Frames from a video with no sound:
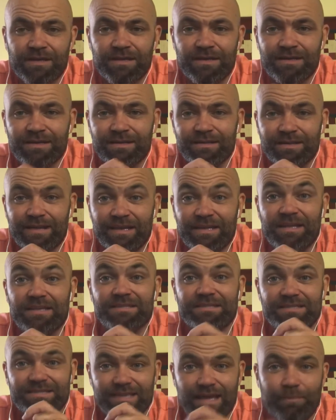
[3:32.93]
they
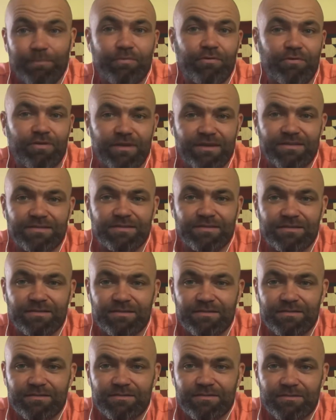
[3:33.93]
separated
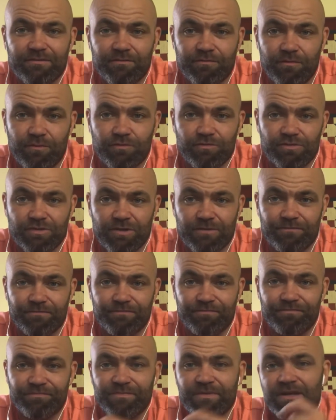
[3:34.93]
the photon,
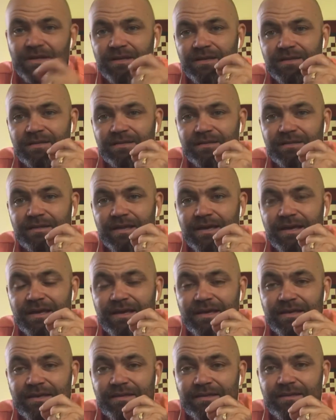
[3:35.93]

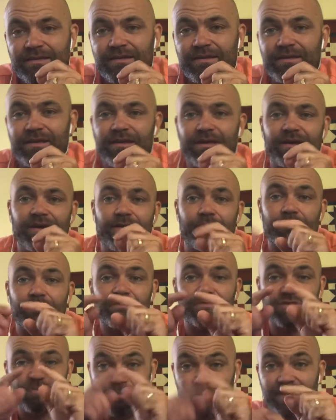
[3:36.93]
they
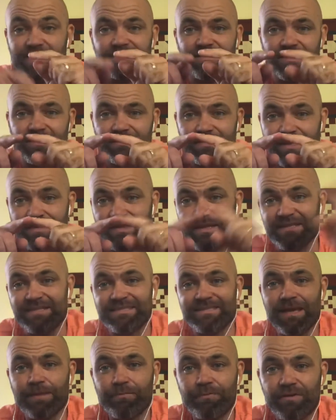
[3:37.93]
split it, then they
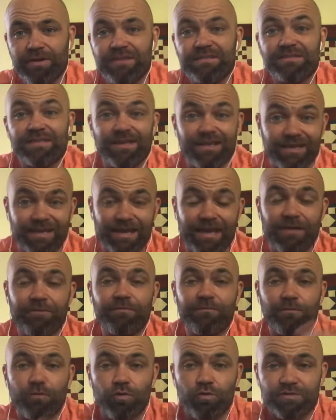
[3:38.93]
separated it again
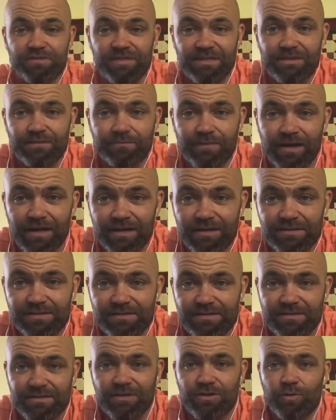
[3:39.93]
14
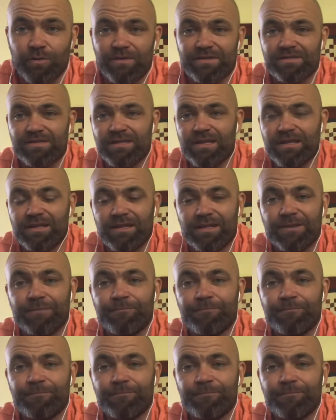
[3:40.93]
miles, coincidentally.